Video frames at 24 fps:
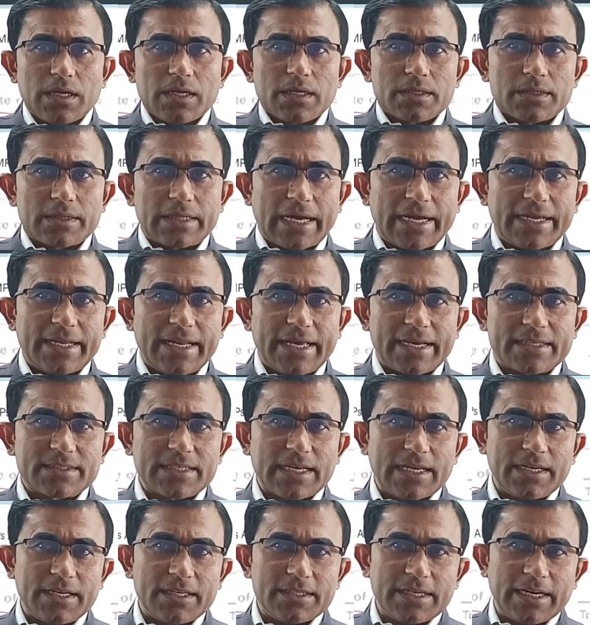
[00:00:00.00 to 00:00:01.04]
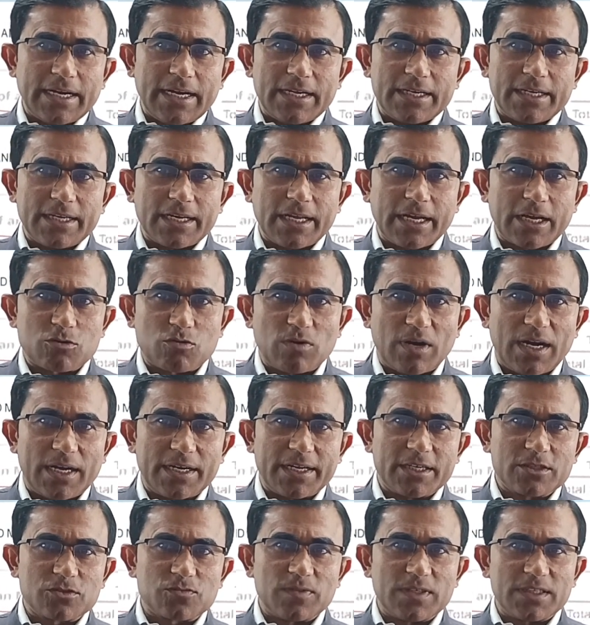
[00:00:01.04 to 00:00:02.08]
The election is held in
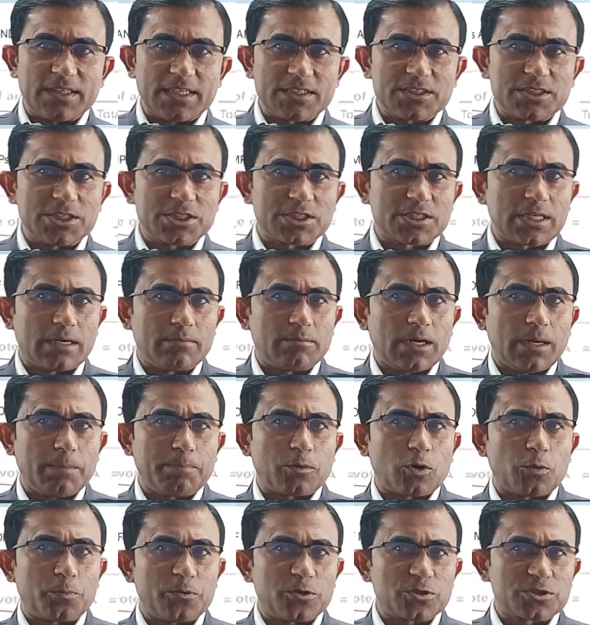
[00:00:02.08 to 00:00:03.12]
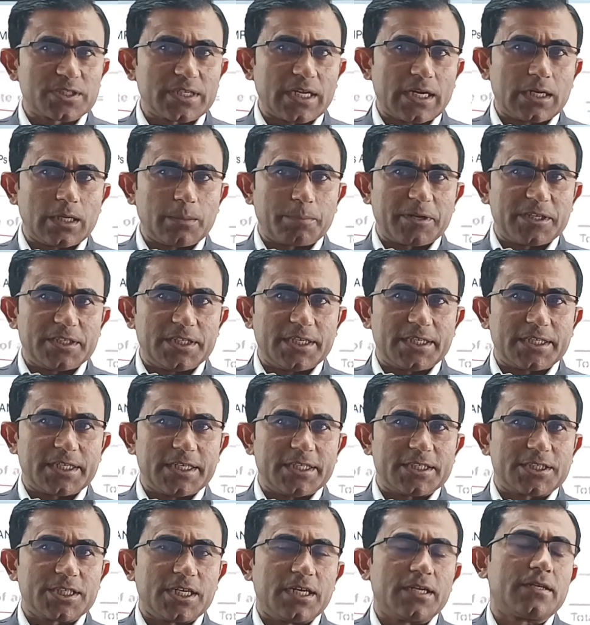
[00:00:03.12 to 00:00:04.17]
accordance with the system of proportional
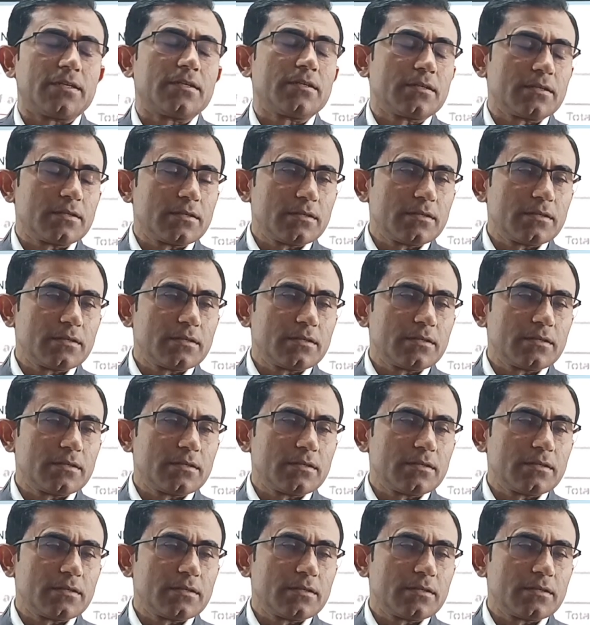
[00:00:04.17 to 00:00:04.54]
representation